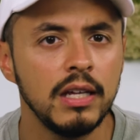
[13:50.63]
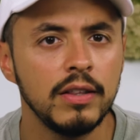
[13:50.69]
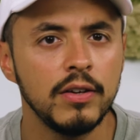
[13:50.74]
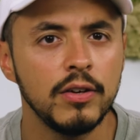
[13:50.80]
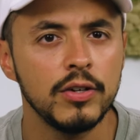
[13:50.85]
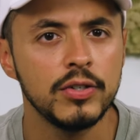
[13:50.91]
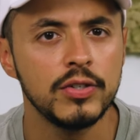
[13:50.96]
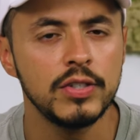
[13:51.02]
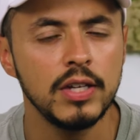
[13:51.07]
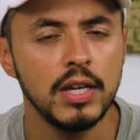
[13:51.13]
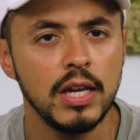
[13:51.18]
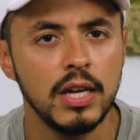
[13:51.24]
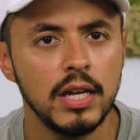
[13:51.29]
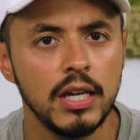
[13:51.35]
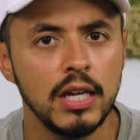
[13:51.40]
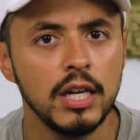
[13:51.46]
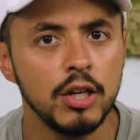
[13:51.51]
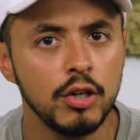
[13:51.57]
There's
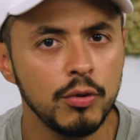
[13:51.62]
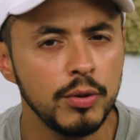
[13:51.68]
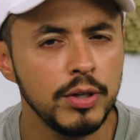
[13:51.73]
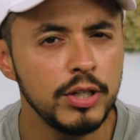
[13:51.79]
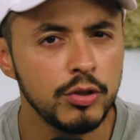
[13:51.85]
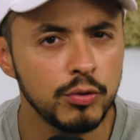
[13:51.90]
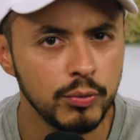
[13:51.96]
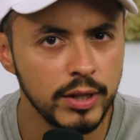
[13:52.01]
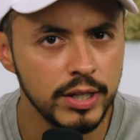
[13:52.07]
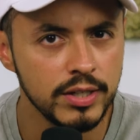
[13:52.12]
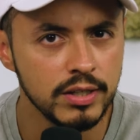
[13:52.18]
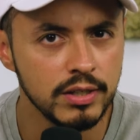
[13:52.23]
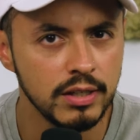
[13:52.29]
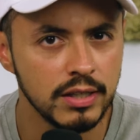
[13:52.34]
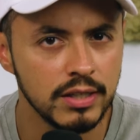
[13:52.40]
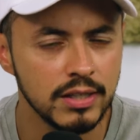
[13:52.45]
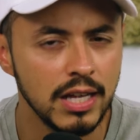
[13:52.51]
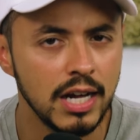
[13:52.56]
an increased
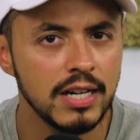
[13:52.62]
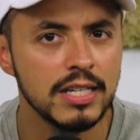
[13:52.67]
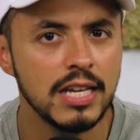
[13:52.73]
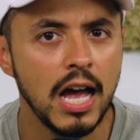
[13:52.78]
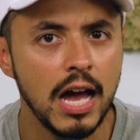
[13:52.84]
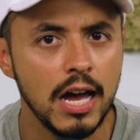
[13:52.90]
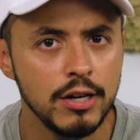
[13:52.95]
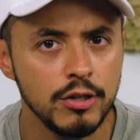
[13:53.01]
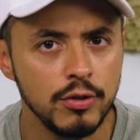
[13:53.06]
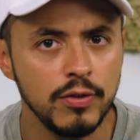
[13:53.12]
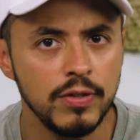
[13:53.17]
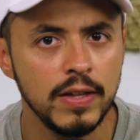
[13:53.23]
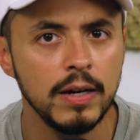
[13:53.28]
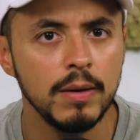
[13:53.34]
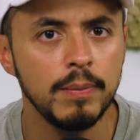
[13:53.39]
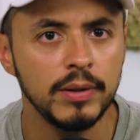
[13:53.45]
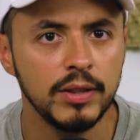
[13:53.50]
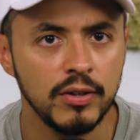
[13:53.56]
risk. It's not as high as you
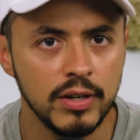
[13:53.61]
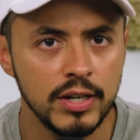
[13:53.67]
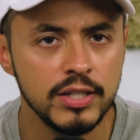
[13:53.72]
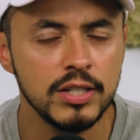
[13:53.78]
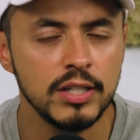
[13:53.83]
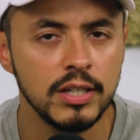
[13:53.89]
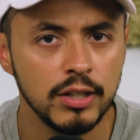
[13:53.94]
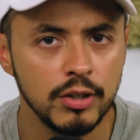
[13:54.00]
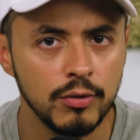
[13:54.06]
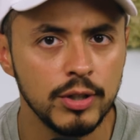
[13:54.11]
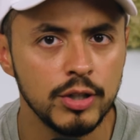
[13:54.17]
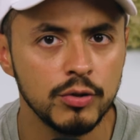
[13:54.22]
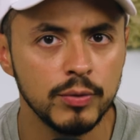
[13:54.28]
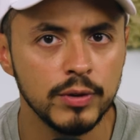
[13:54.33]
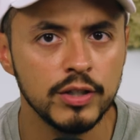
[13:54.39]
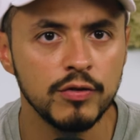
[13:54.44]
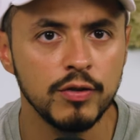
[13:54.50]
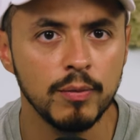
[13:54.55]
think, but there is an
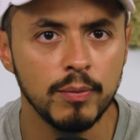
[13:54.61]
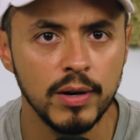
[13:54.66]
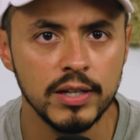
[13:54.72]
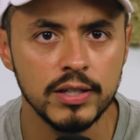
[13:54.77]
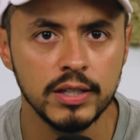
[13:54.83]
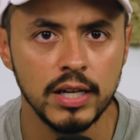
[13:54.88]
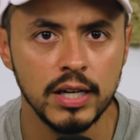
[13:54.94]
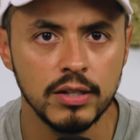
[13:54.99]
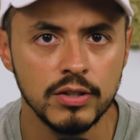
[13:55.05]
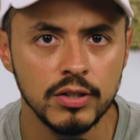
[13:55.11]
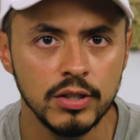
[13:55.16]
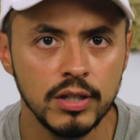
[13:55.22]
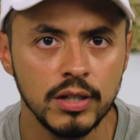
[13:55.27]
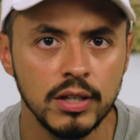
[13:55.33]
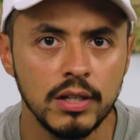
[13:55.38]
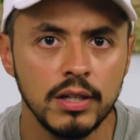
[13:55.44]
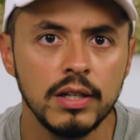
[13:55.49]
increased risk for breast cancer.